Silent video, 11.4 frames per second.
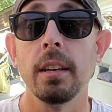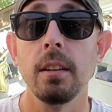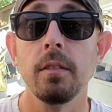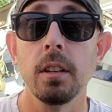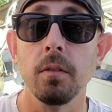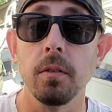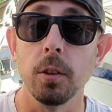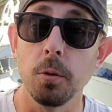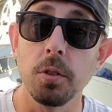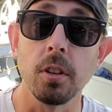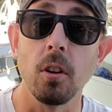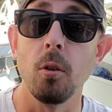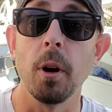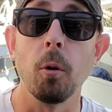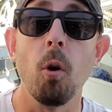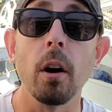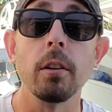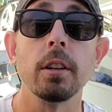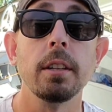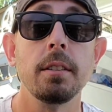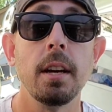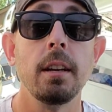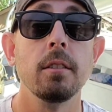even if losing all my water
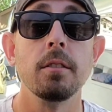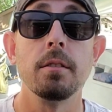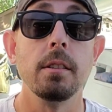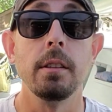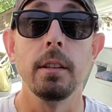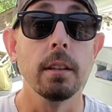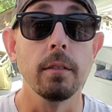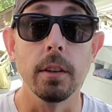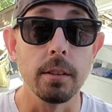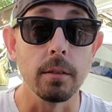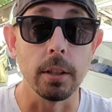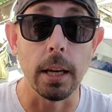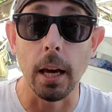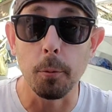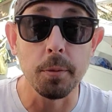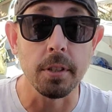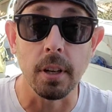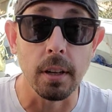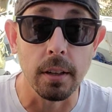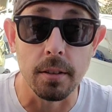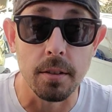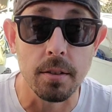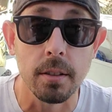containers in the event of a
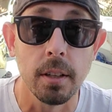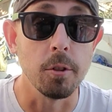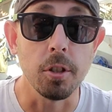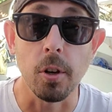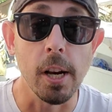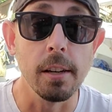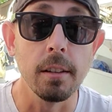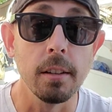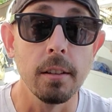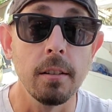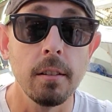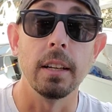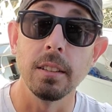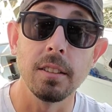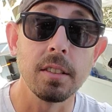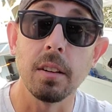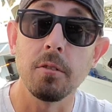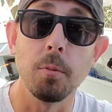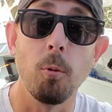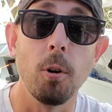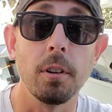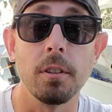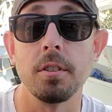capsize, I'm stranded, I at least have some
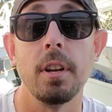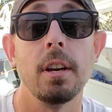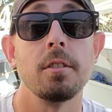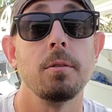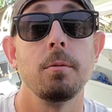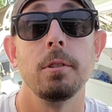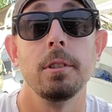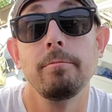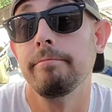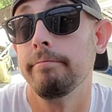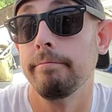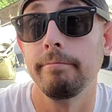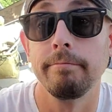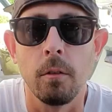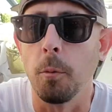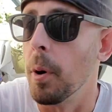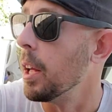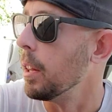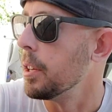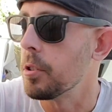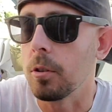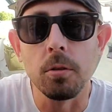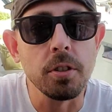water stashed away. For my
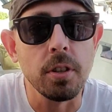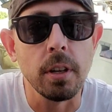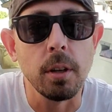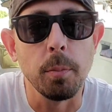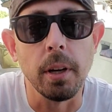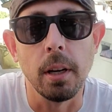electrical setup, I